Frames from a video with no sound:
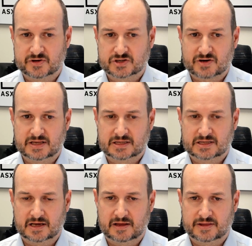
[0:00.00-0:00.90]
that we've
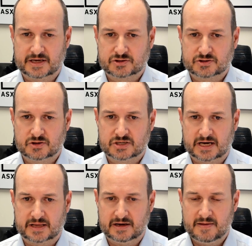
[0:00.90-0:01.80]
constrained these
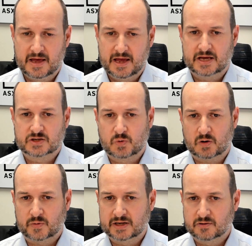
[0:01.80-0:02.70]
two together
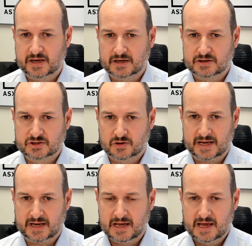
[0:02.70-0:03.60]
is what we're looking at
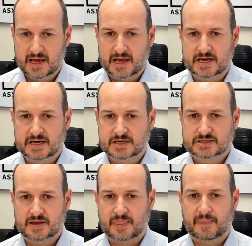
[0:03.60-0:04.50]
doing
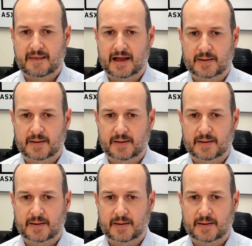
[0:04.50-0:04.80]
is